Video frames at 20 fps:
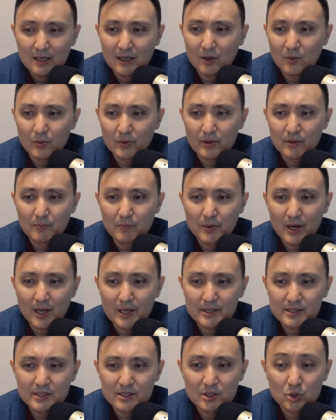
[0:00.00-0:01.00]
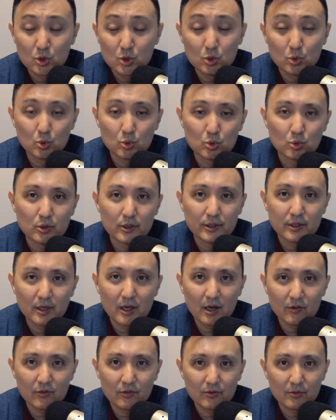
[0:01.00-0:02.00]
with the price
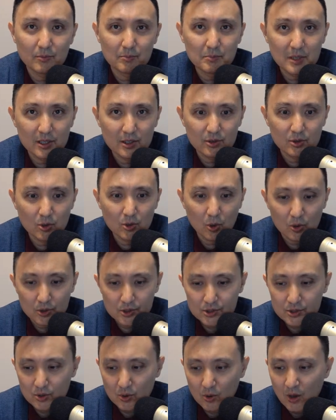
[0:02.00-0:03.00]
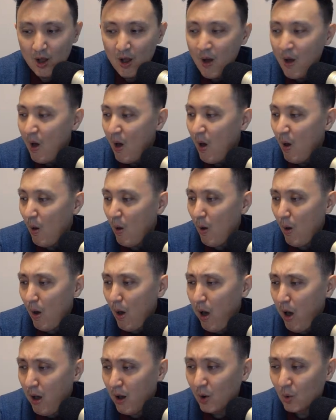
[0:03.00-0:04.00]
$2.5 million. So
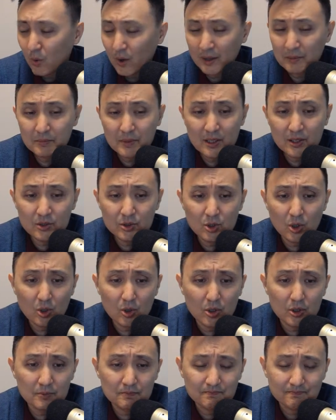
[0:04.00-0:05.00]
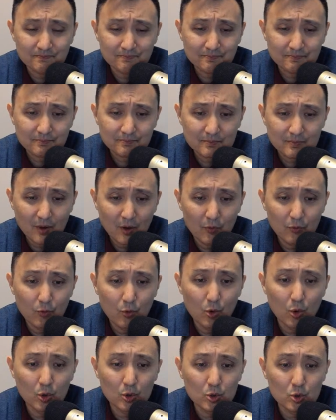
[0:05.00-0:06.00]
$1 million
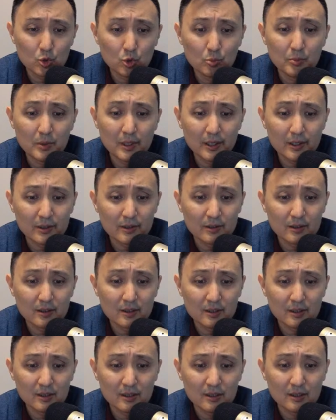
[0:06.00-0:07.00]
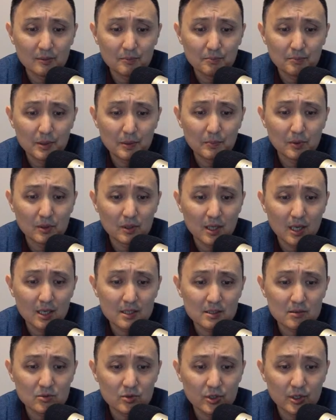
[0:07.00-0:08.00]
for 2 million people,
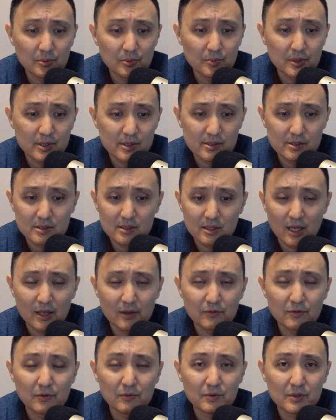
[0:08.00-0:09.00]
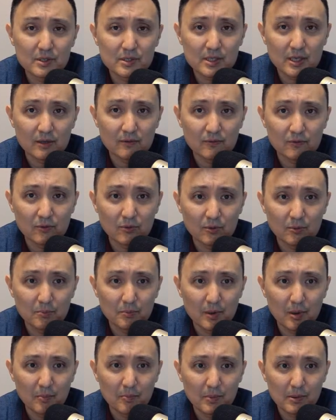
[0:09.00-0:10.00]
Gaza Strip, is like 50 cents
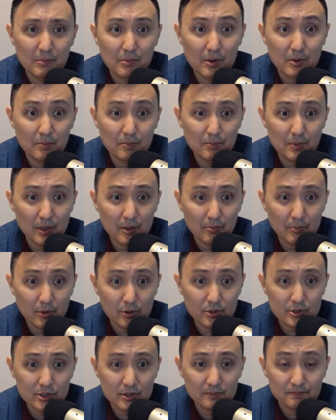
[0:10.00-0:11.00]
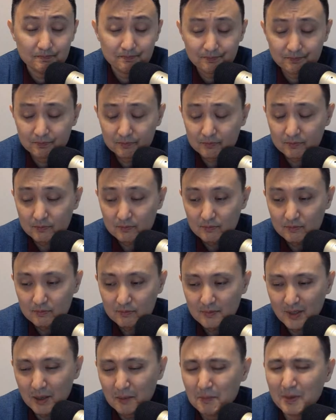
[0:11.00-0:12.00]
per person.
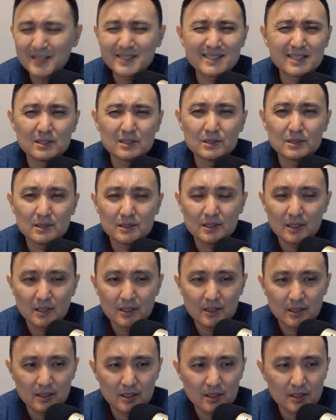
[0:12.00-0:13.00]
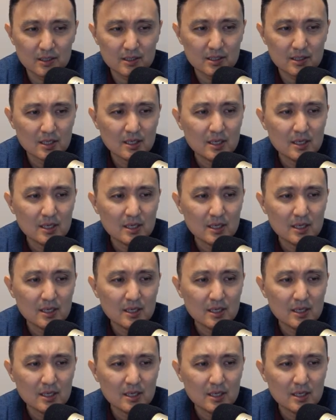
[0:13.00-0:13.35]
But still, it's